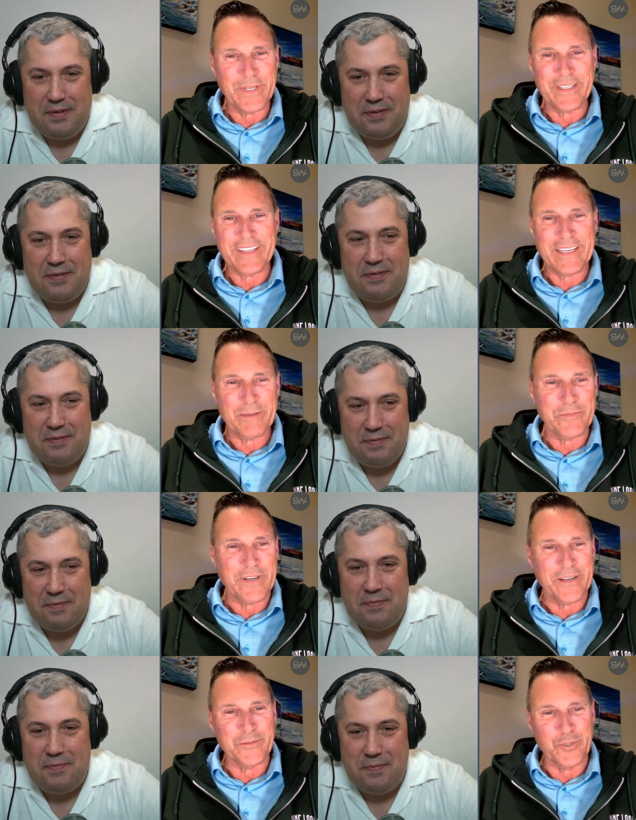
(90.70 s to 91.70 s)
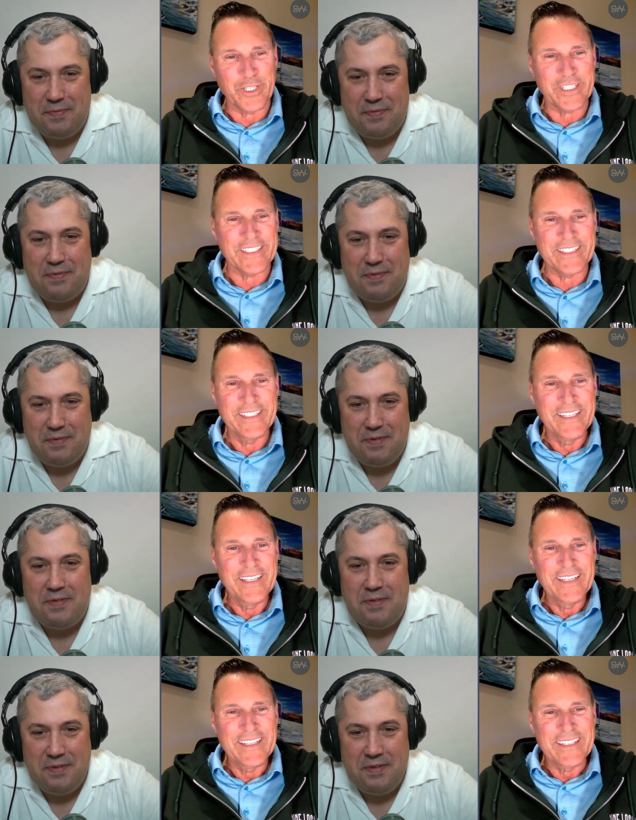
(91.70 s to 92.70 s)
Speaker 1: by a campfire drinking
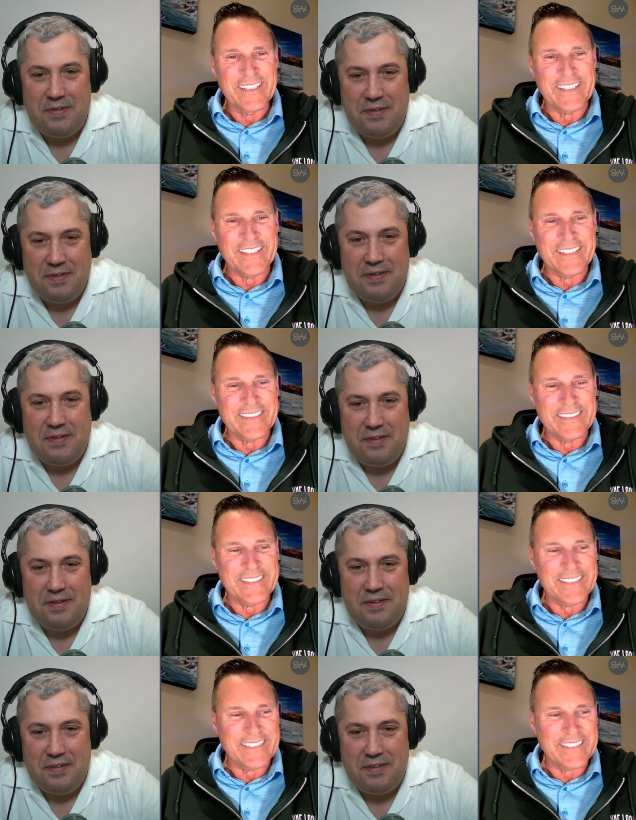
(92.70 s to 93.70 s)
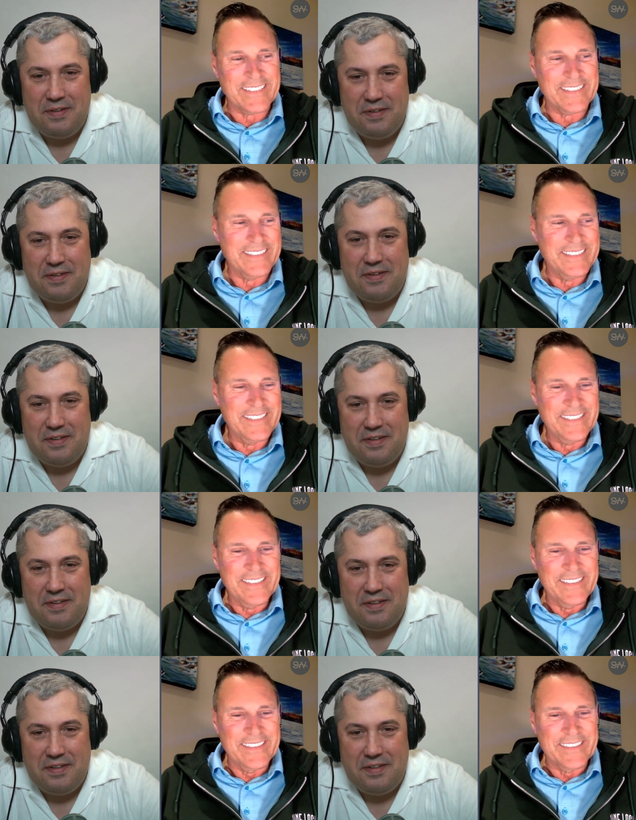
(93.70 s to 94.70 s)
and, you
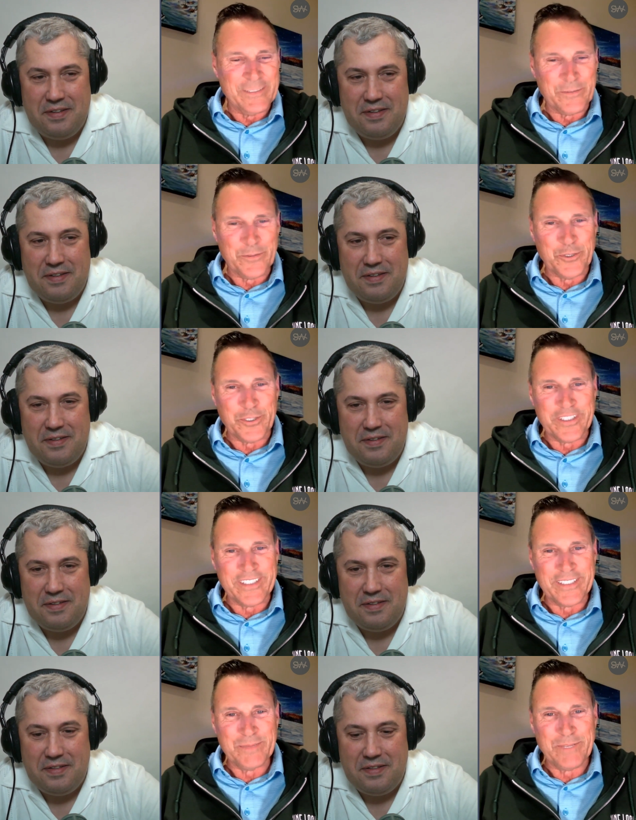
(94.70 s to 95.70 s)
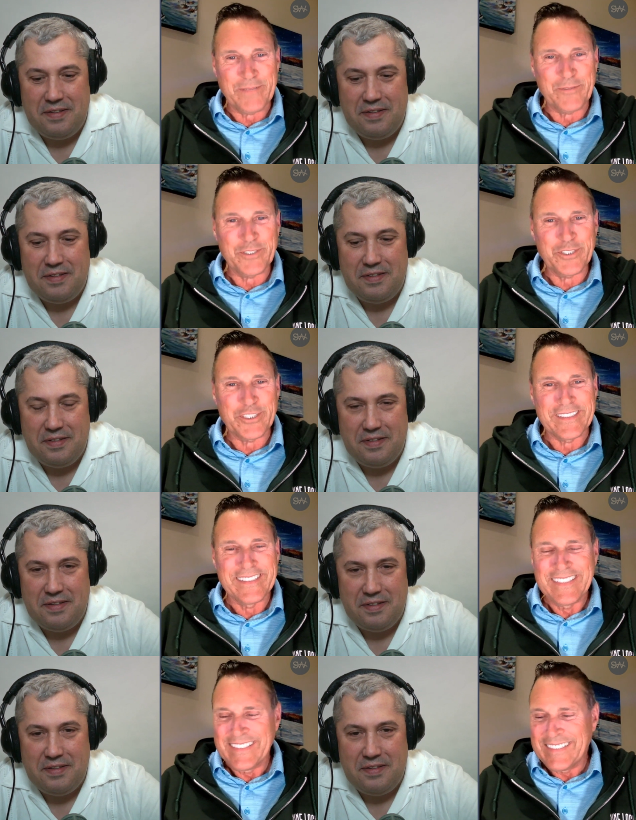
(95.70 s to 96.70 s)
know, enjoying a nice beverage.
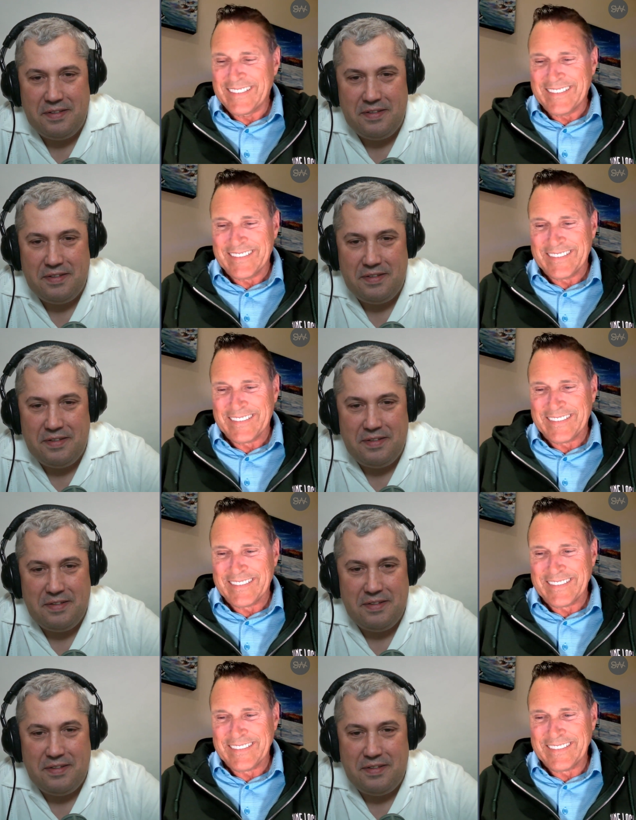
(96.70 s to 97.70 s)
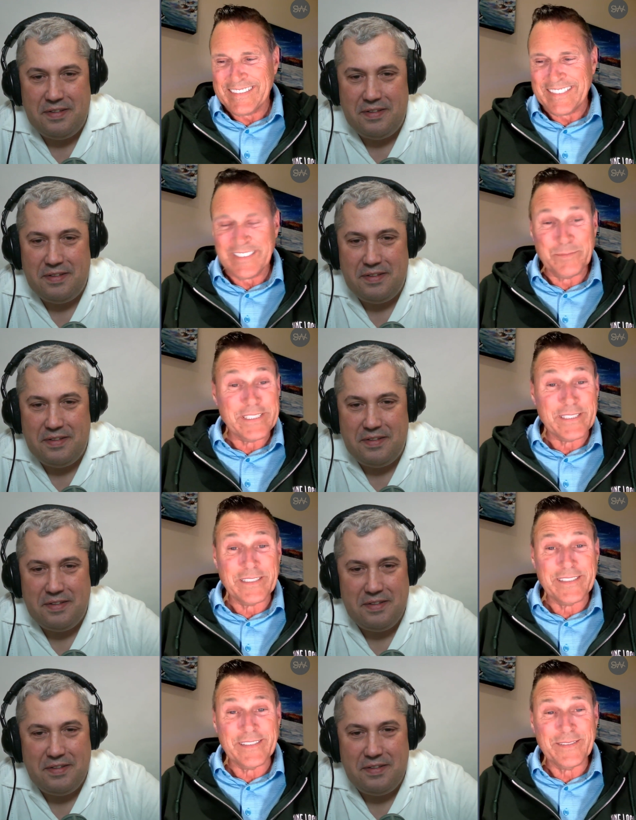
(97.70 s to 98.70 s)
And he says to me, he
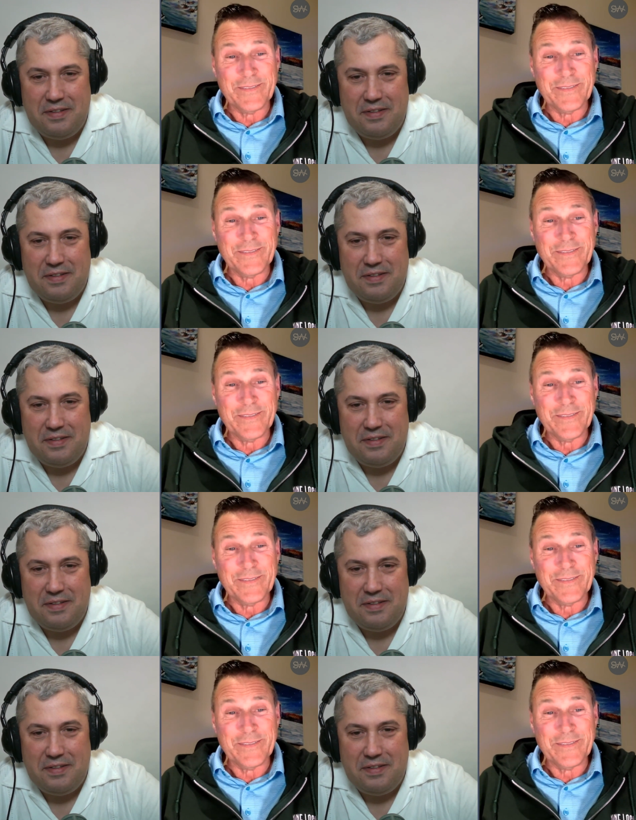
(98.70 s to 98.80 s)
says,